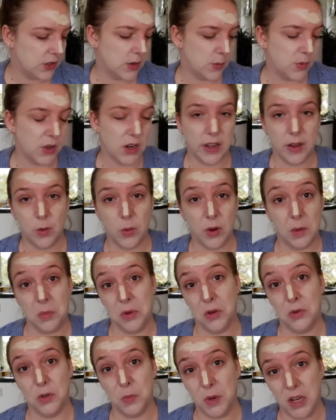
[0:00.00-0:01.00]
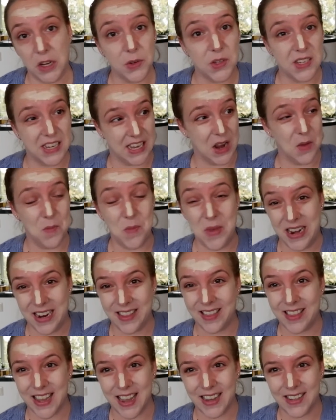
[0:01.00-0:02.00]
something like what I'm going to be using in a
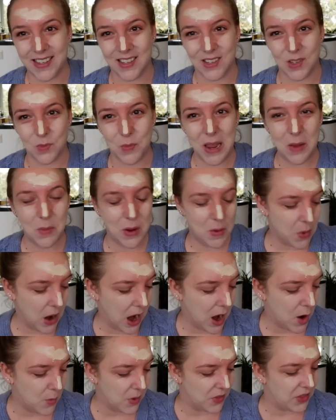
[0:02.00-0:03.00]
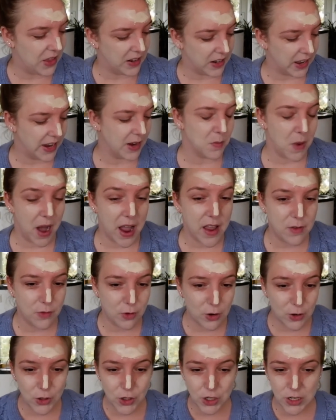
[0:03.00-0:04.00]
minute, the Essence Make Me Brow, but then like my
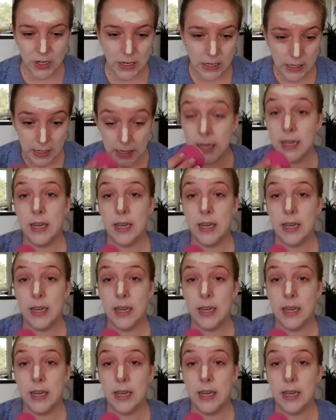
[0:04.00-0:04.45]
version